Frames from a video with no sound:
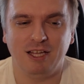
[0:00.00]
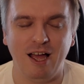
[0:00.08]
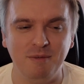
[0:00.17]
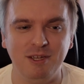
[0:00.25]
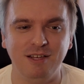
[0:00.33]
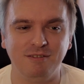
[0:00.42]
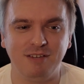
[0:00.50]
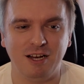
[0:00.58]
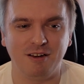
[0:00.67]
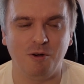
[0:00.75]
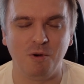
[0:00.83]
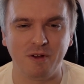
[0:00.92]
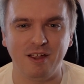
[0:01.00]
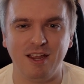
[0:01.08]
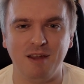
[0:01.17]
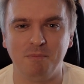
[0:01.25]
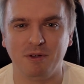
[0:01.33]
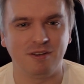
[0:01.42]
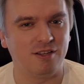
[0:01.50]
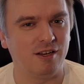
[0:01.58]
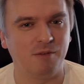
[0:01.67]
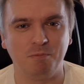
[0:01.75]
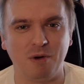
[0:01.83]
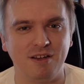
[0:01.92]
I mean, they're okay, but
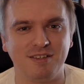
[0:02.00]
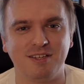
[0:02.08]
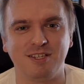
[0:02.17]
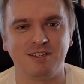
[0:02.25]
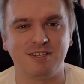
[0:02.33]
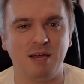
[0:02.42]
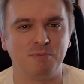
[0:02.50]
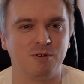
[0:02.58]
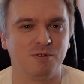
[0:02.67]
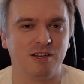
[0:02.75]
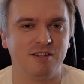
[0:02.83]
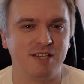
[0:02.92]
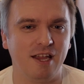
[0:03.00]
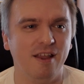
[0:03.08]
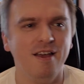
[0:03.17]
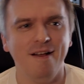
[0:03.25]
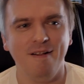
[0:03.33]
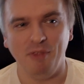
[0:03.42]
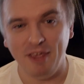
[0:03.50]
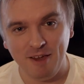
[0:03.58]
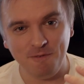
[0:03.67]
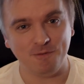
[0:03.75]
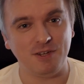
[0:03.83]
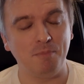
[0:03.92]
the price is just absolutely insane.
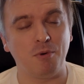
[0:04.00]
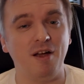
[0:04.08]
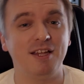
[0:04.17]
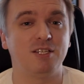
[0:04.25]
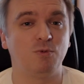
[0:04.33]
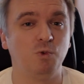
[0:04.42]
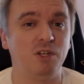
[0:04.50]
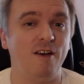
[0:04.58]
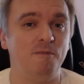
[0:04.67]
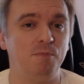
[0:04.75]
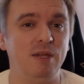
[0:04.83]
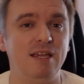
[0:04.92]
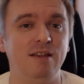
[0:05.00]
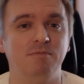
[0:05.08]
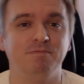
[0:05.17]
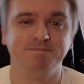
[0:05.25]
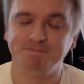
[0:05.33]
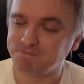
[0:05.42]
If the price would have been